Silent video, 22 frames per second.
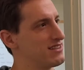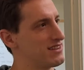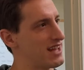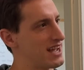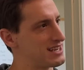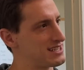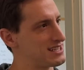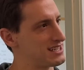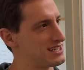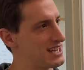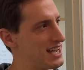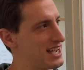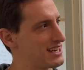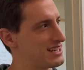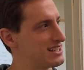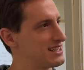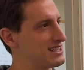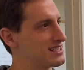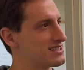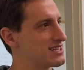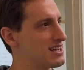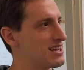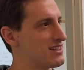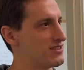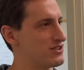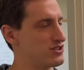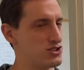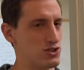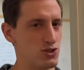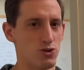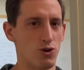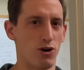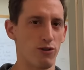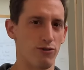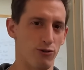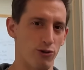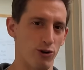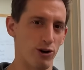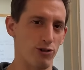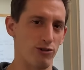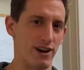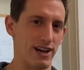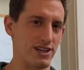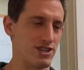1990s, the two-door Ford
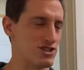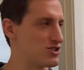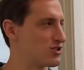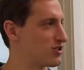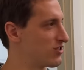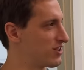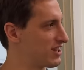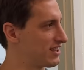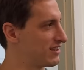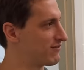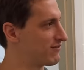Ranger, the